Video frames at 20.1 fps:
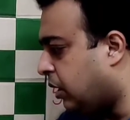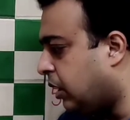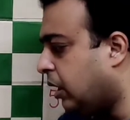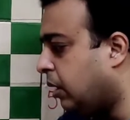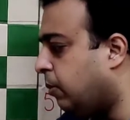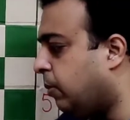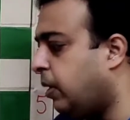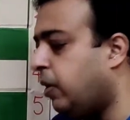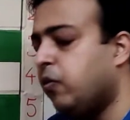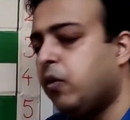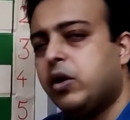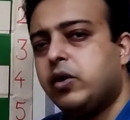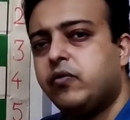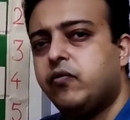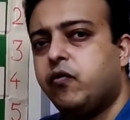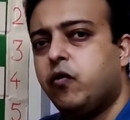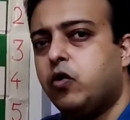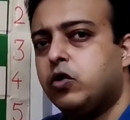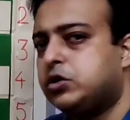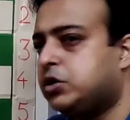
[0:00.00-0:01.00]
King b1
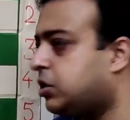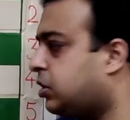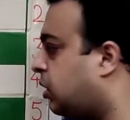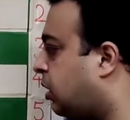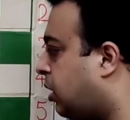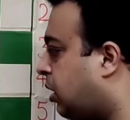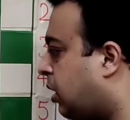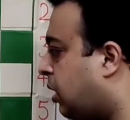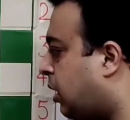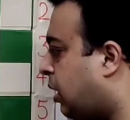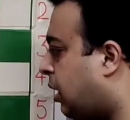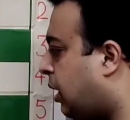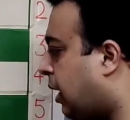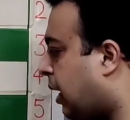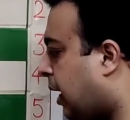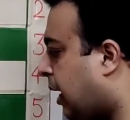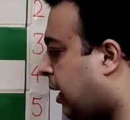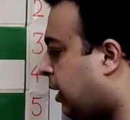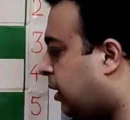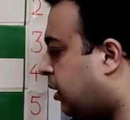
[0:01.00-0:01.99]
forced
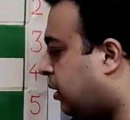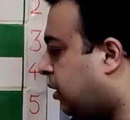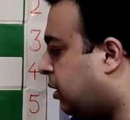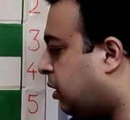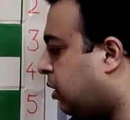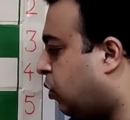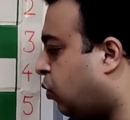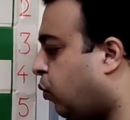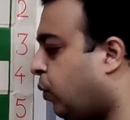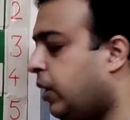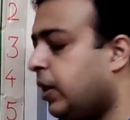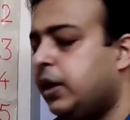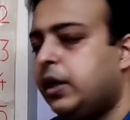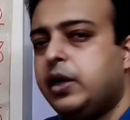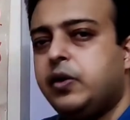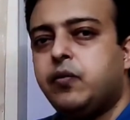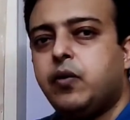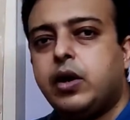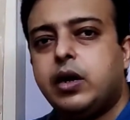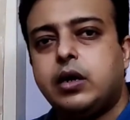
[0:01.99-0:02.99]
and queen
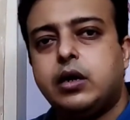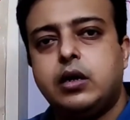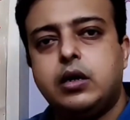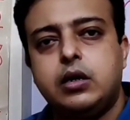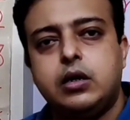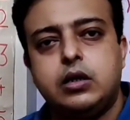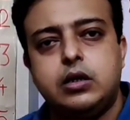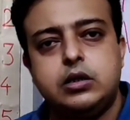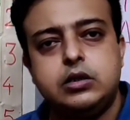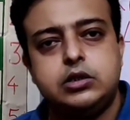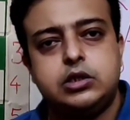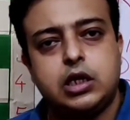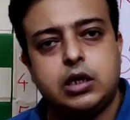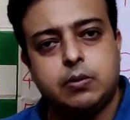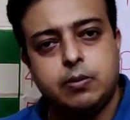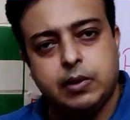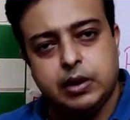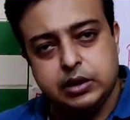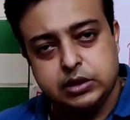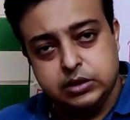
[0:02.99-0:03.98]
d1
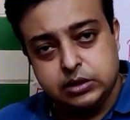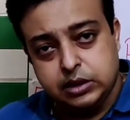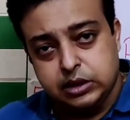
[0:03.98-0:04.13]
checkmates.